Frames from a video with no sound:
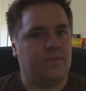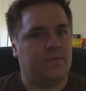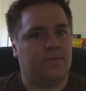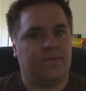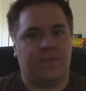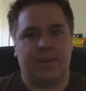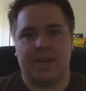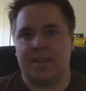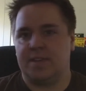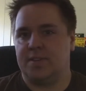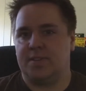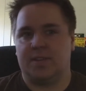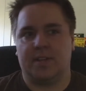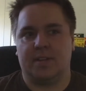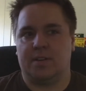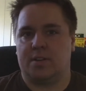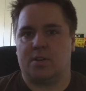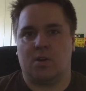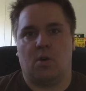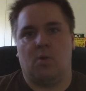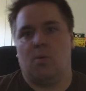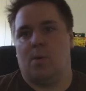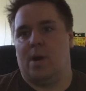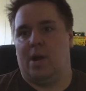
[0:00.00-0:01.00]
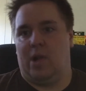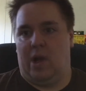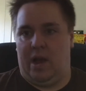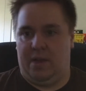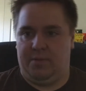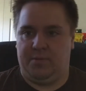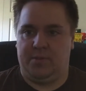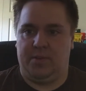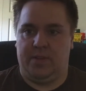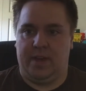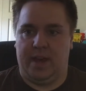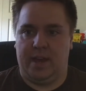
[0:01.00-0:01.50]
Things didn't go well
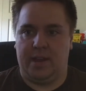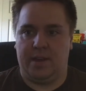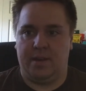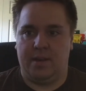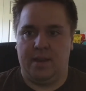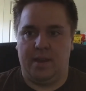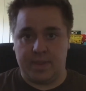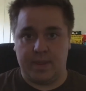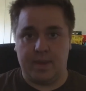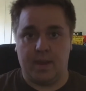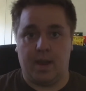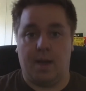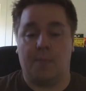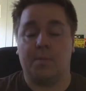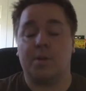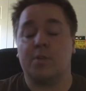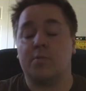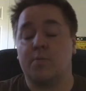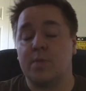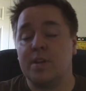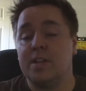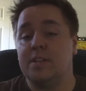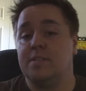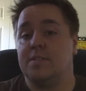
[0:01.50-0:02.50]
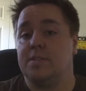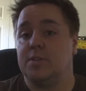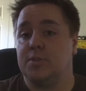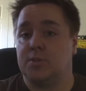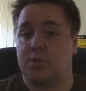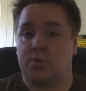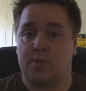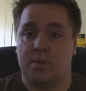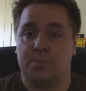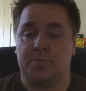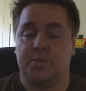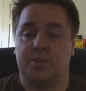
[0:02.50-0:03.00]
after that. I'm going to read the
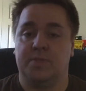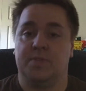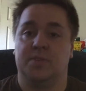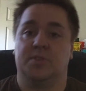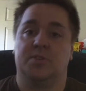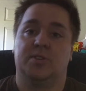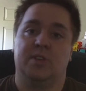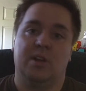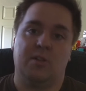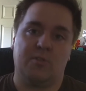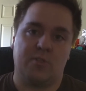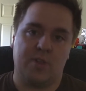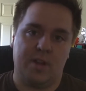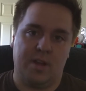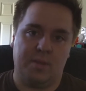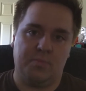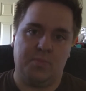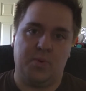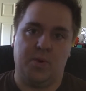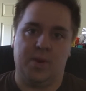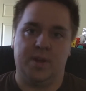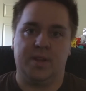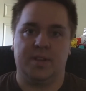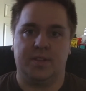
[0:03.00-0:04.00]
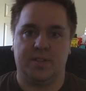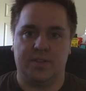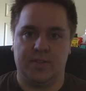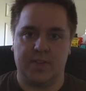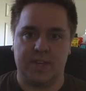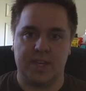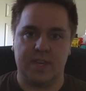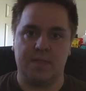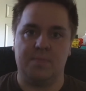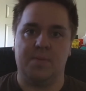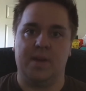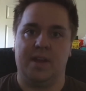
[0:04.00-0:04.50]
description the seller had put into
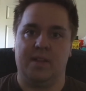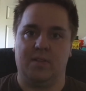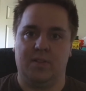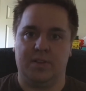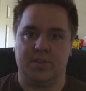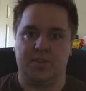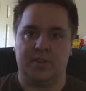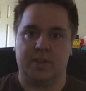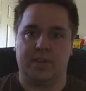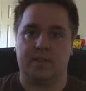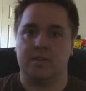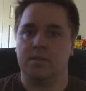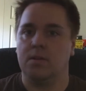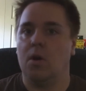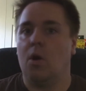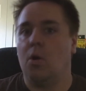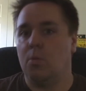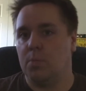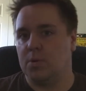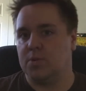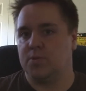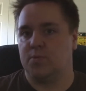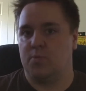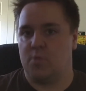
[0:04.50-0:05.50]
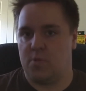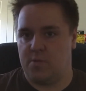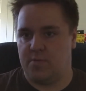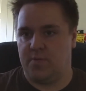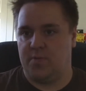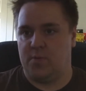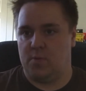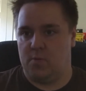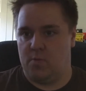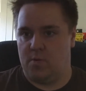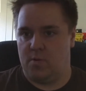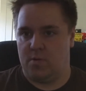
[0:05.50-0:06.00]
the eBay listing, almost
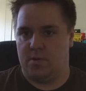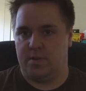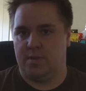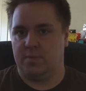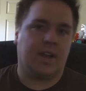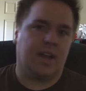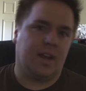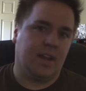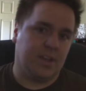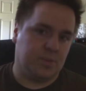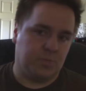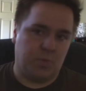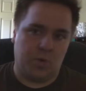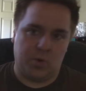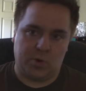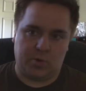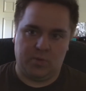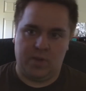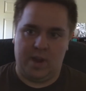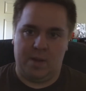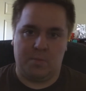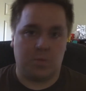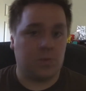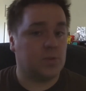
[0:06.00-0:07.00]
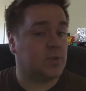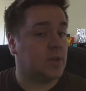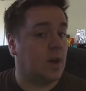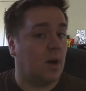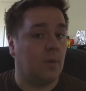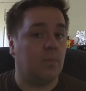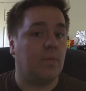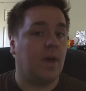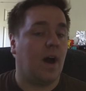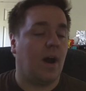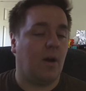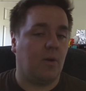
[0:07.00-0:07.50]
word for word. It kind of has poor grammar,
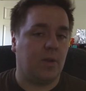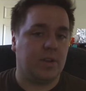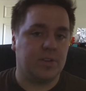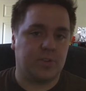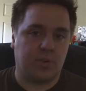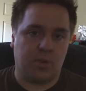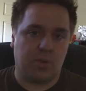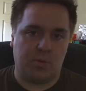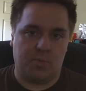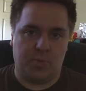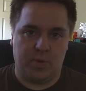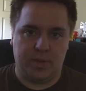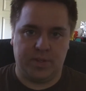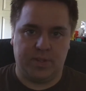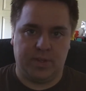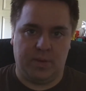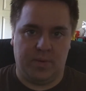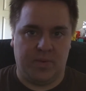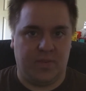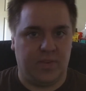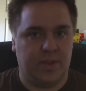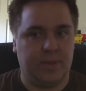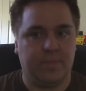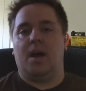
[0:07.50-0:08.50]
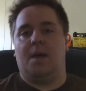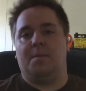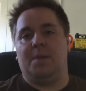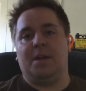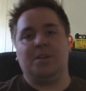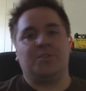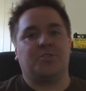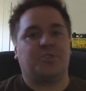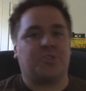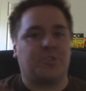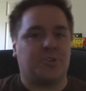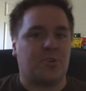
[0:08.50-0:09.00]
so I'll interpret some of it. I'm
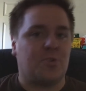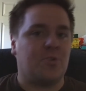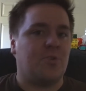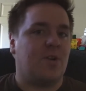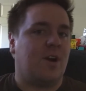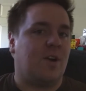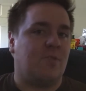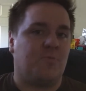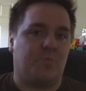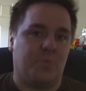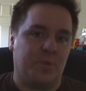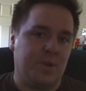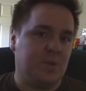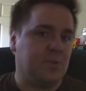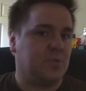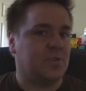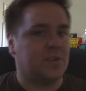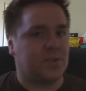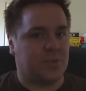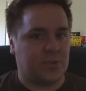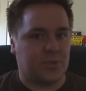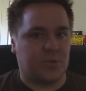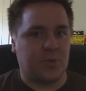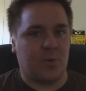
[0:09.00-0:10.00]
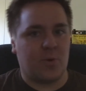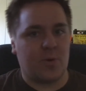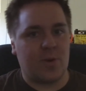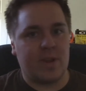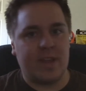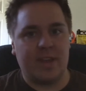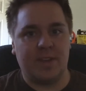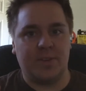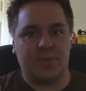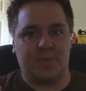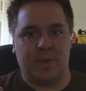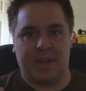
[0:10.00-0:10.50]
not sure how real this
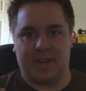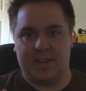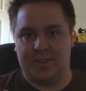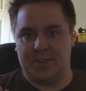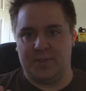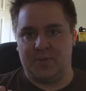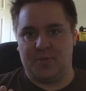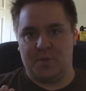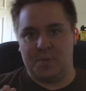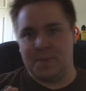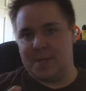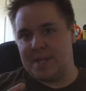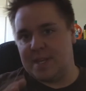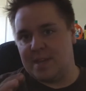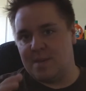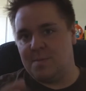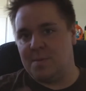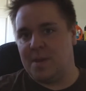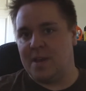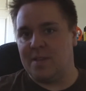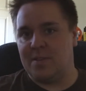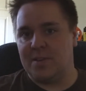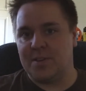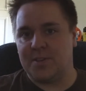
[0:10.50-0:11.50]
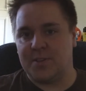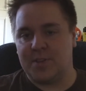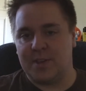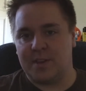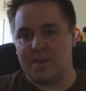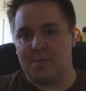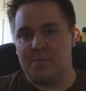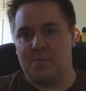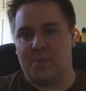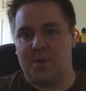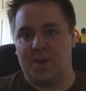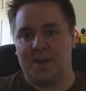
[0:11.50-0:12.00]
story is because it's from an eBay
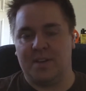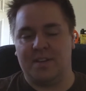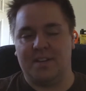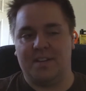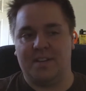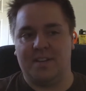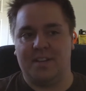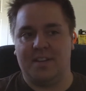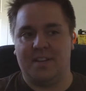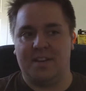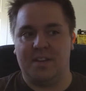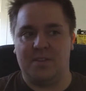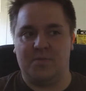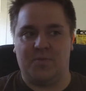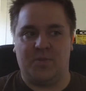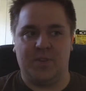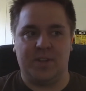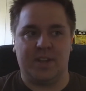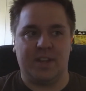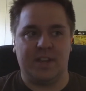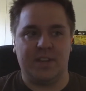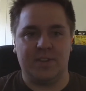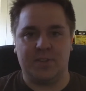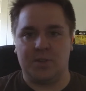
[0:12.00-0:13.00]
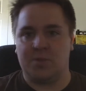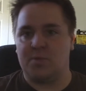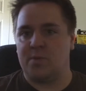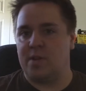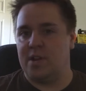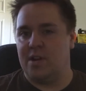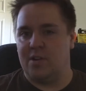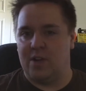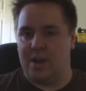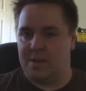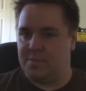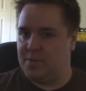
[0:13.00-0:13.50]
listing, but if it isn't
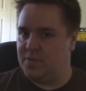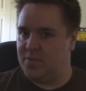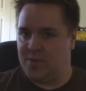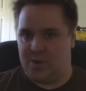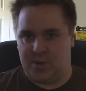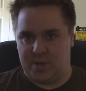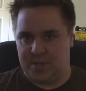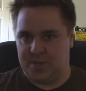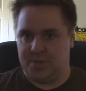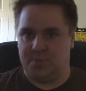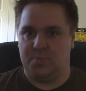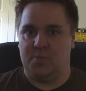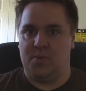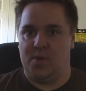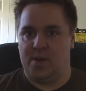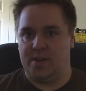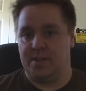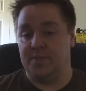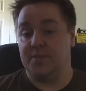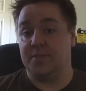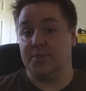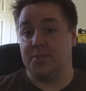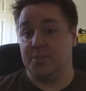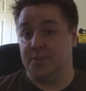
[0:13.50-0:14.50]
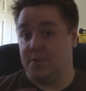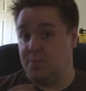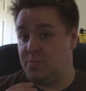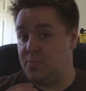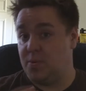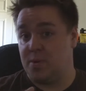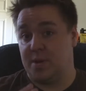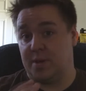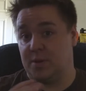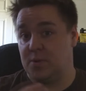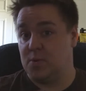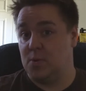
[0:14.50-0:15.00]
real, I'd be very disappointed. This is a
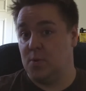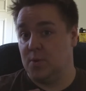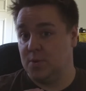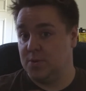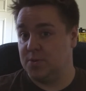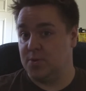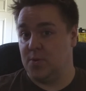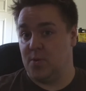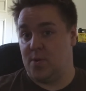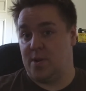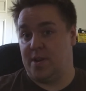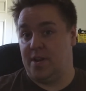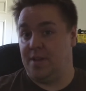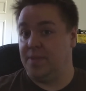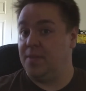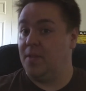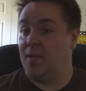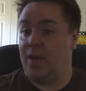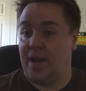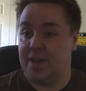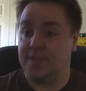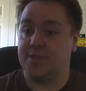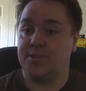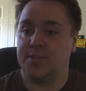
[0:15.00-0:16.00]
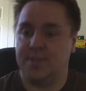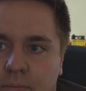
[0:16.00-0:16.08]
pretty cool story nonetheless.